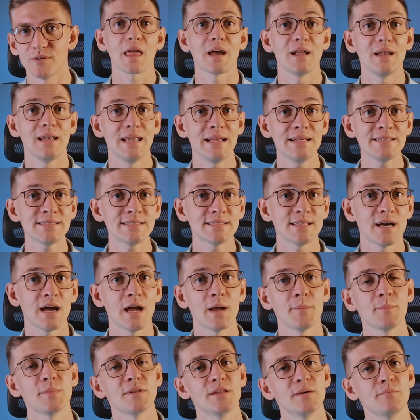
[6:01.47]
Less
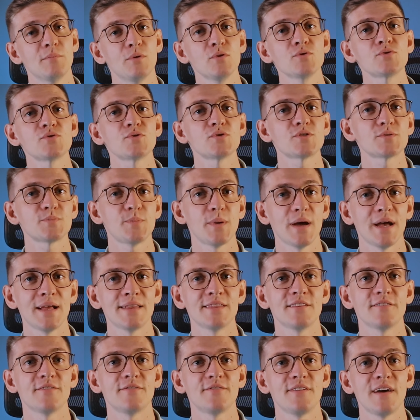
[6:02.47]
time, but the most you
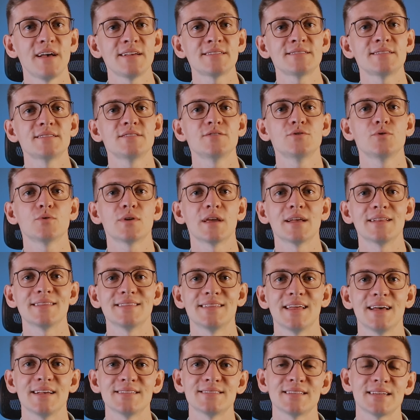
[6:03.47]
spend, the fastest you can
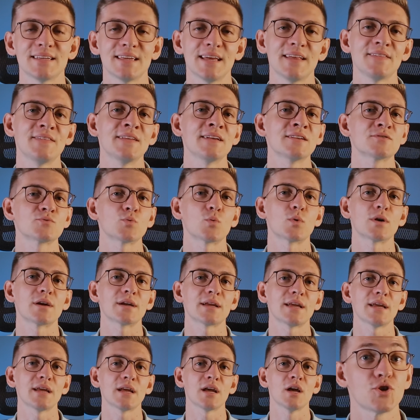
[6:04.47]
test and get things
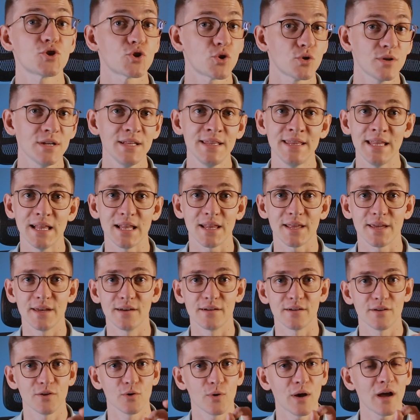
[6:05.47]
working. Short detail
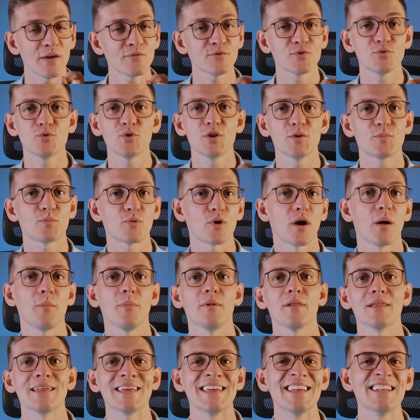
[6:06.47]
here, you have to do it
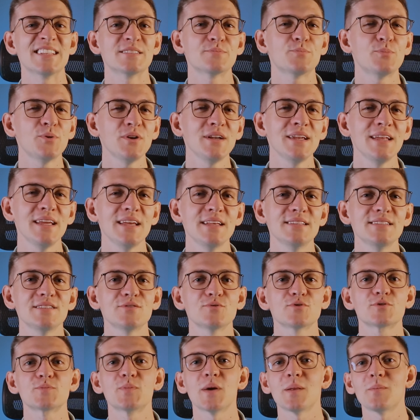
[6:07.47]
properly. It's pretty easy
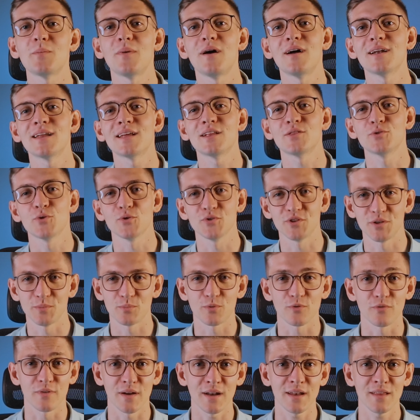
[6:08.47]
to spend money and don't
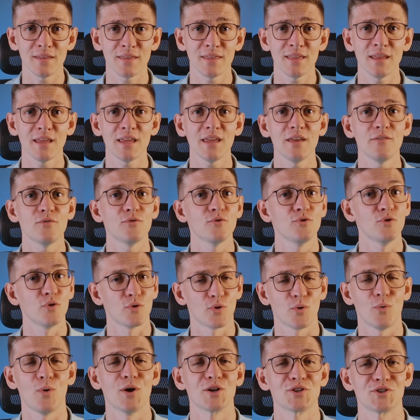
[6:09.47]
improve anything if you don't
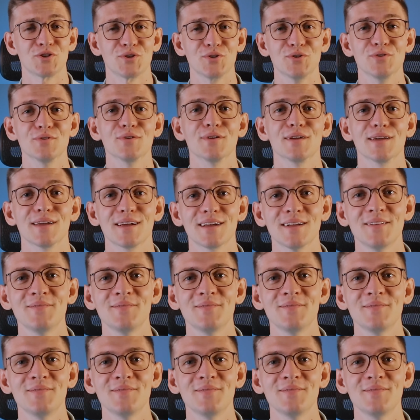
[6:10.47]
know what you're doing.